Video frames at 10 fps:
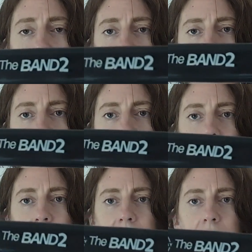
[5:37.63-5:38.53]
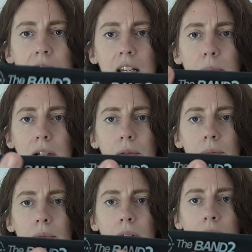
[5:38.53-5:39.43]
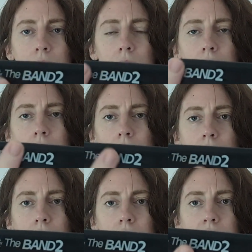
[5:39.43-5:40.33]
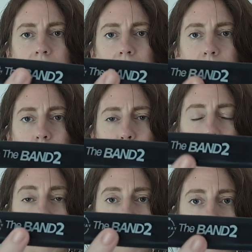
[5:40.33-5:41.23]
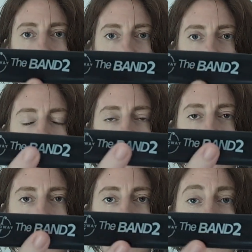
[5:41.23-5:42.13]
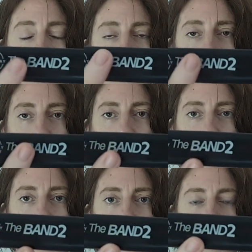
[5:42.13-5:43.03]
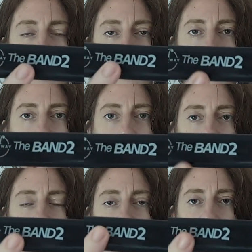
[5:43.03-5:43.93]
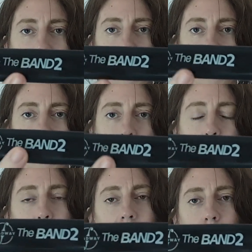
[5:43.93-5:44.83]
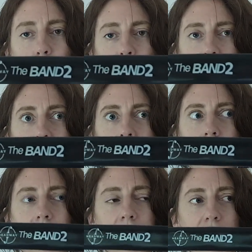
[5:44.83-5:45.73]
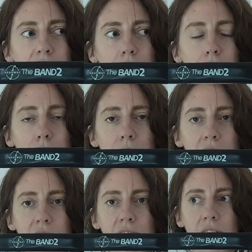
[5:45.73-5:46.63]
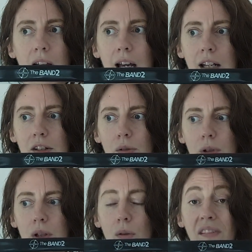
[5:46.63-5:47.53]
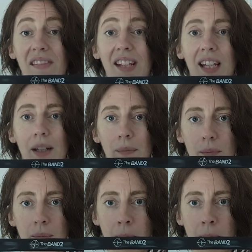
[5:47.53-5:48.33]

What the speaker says: roughly here in the middle underneath, which picks up the sound literally with a microphone. So when you're playing as a soloist and you're not singing,